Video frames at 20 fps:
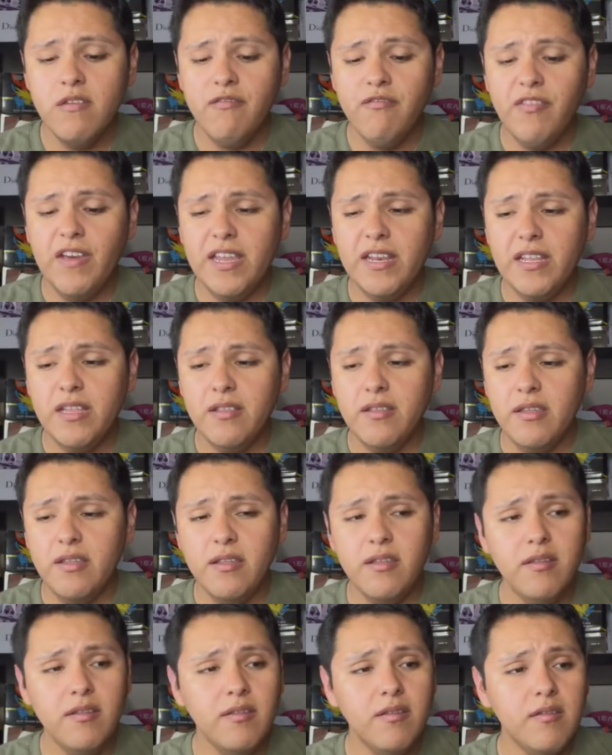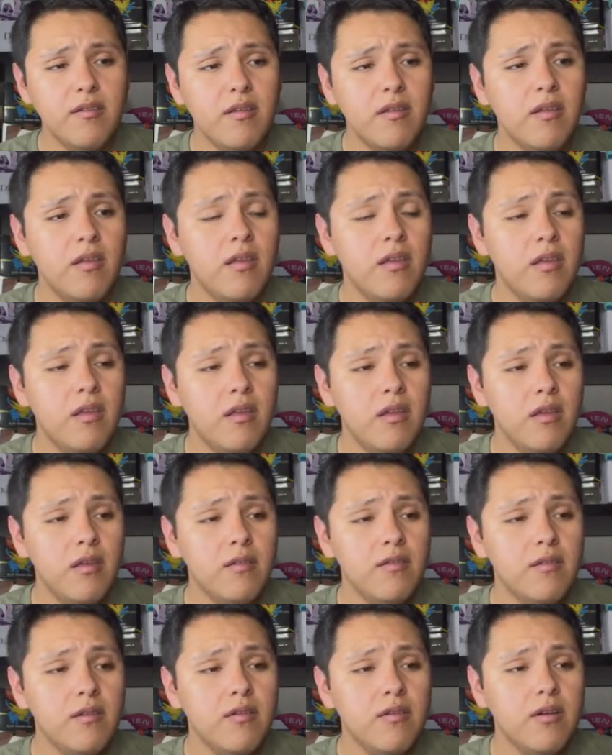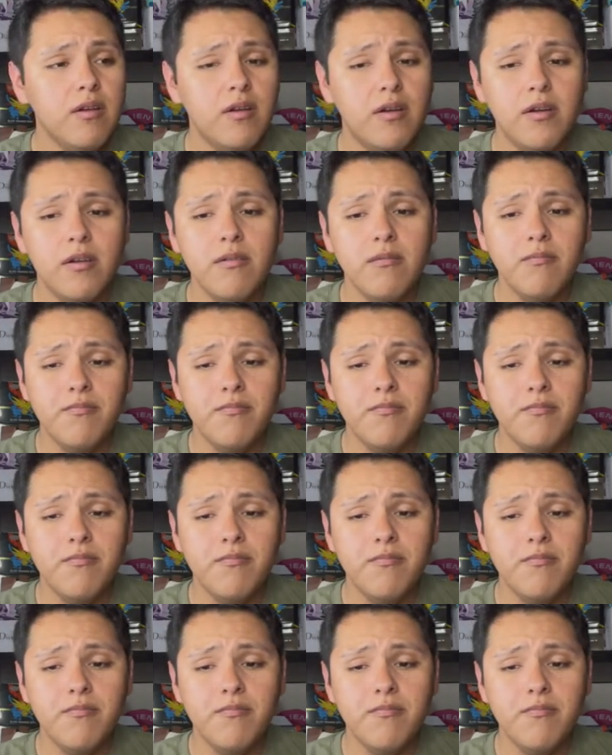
finding these. Here's a good card.